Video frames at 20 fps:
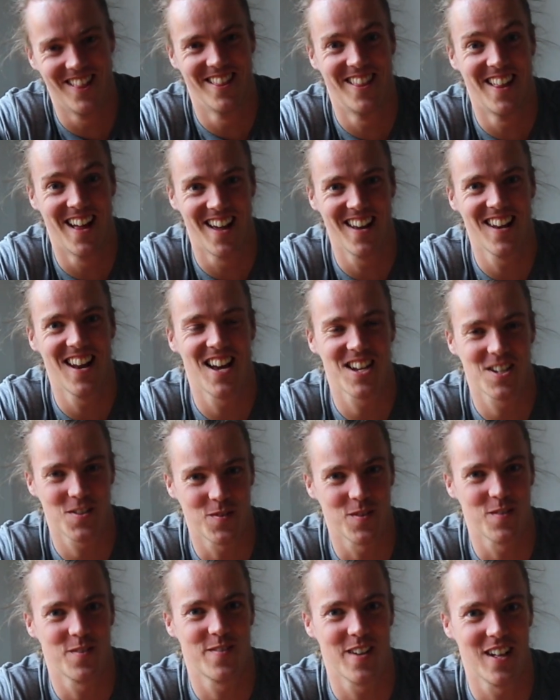that last
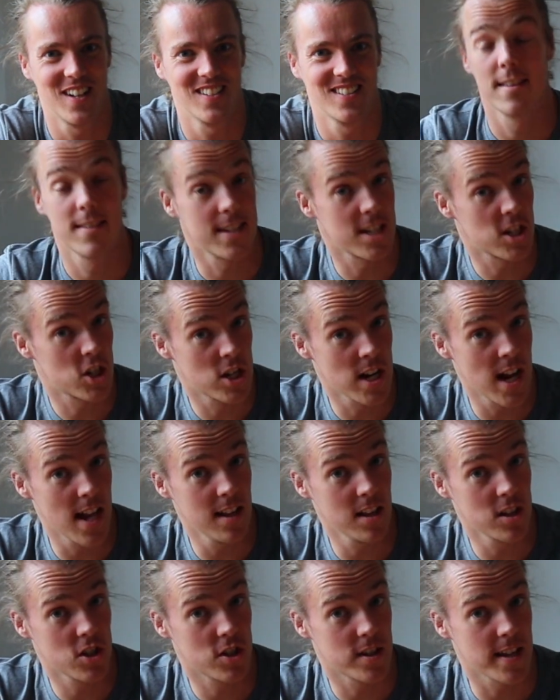one felt. This
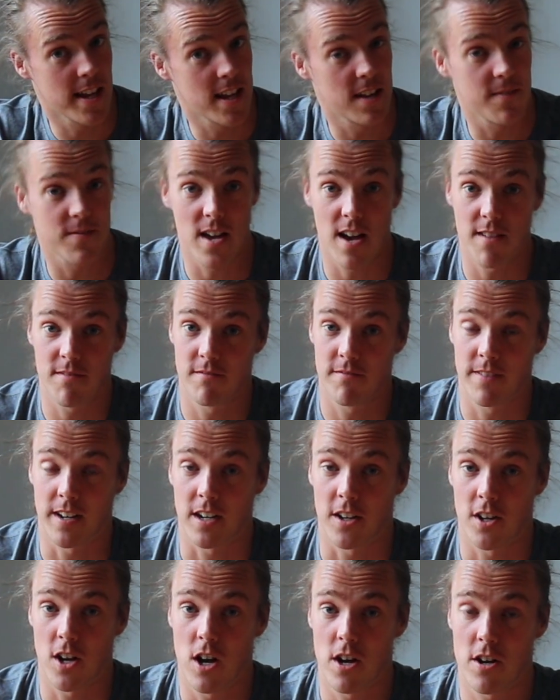challenge then, if you haven't
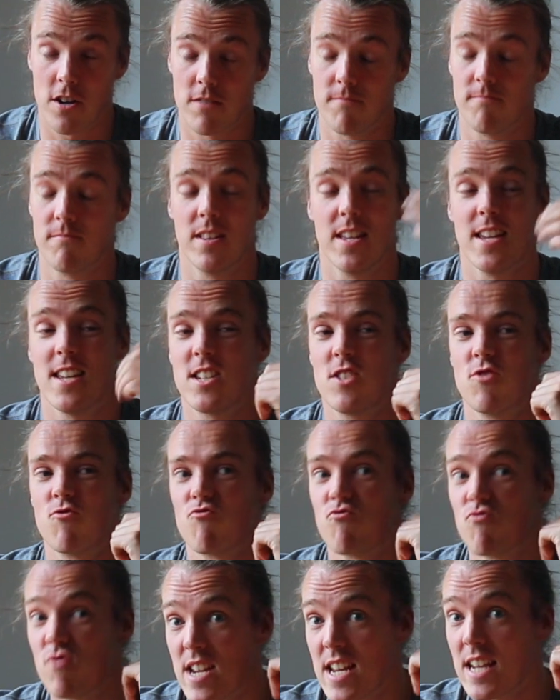figured it out,
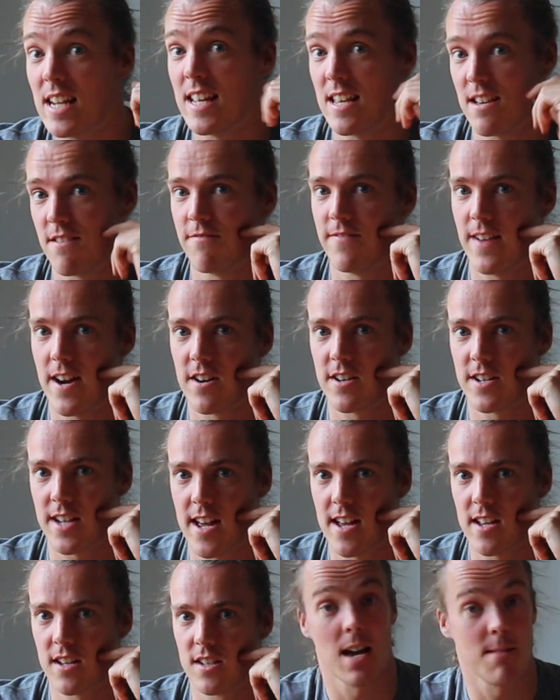isn't really a fair
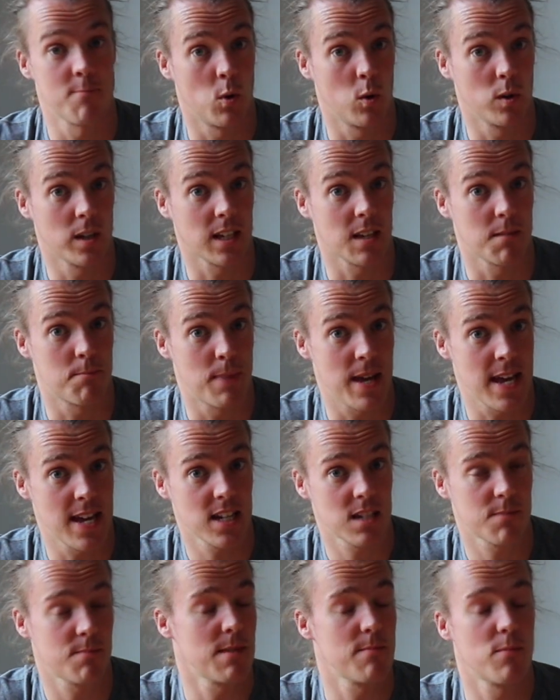test. I'm holding a
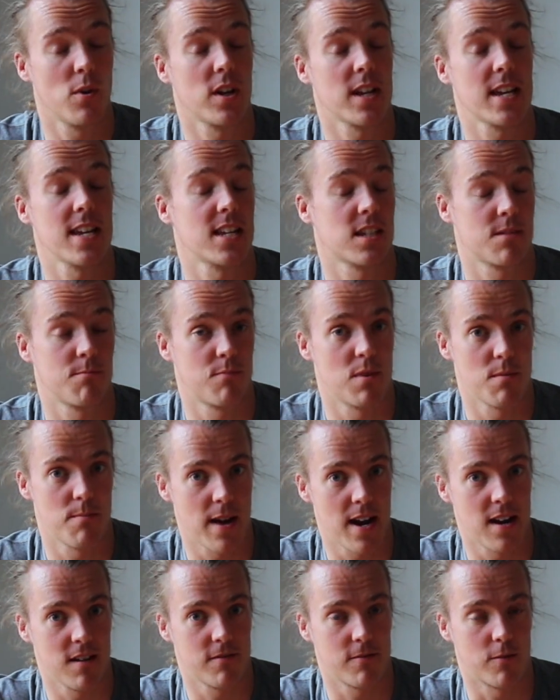pace my body isn't
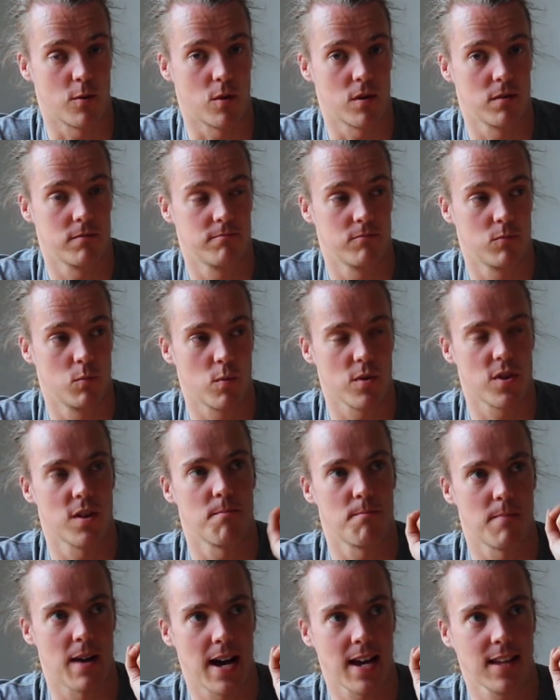prepared for, with a
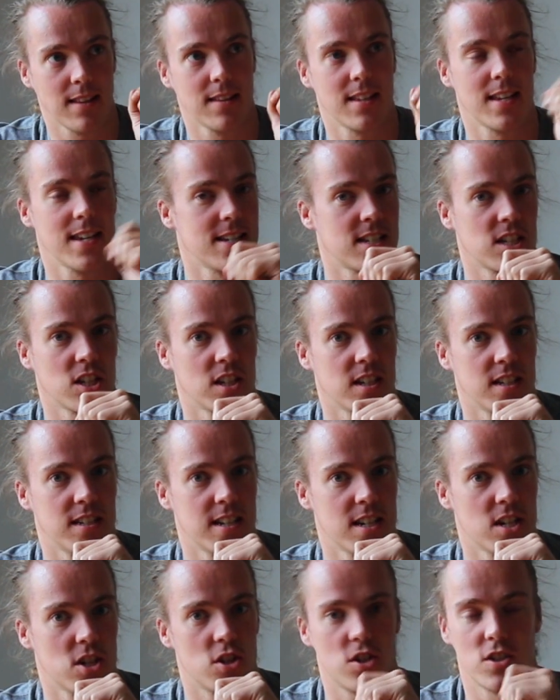mind that isn't
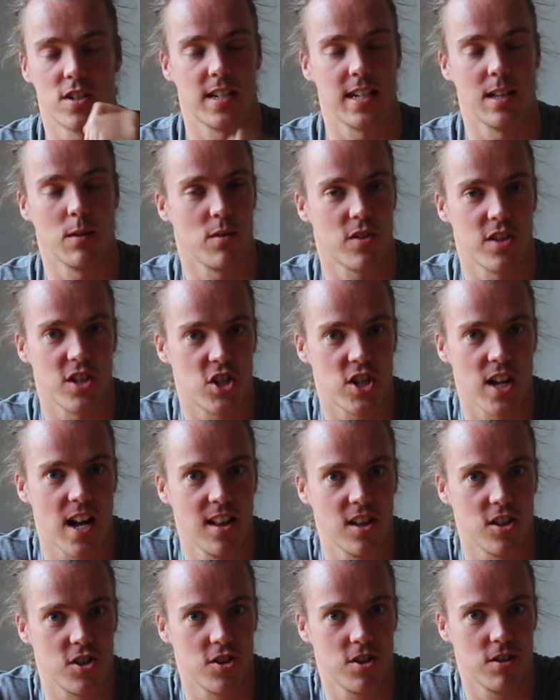conditioned to deal with this
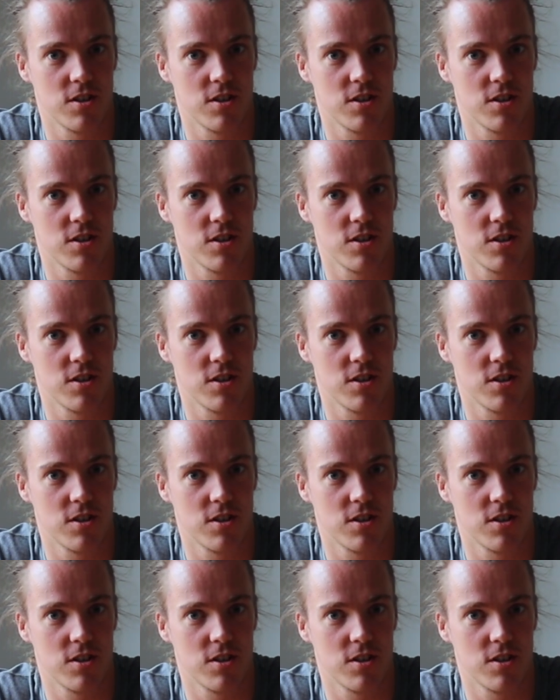challenge.